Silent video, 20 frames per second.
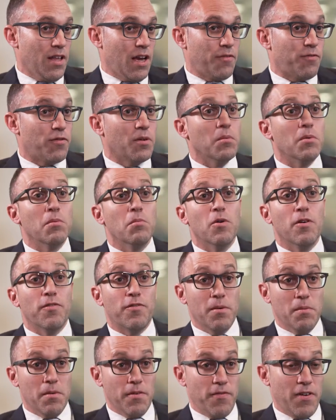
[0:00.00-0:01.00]
in that from a more
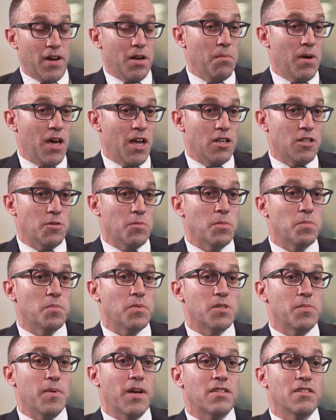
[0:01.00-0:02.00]
from a fund management
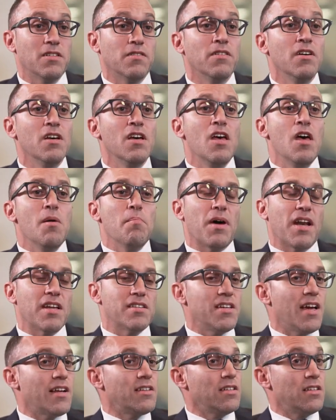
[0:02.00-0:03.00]
perspective. But I
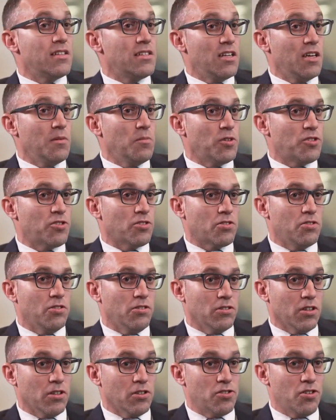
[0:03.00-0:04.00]
sat in a team which is
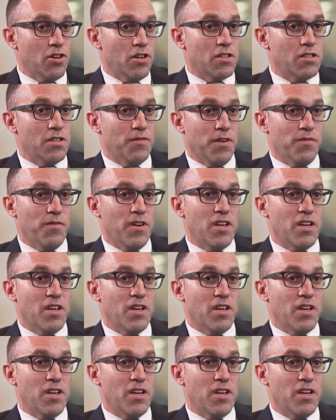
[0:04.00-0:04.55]
called Alternative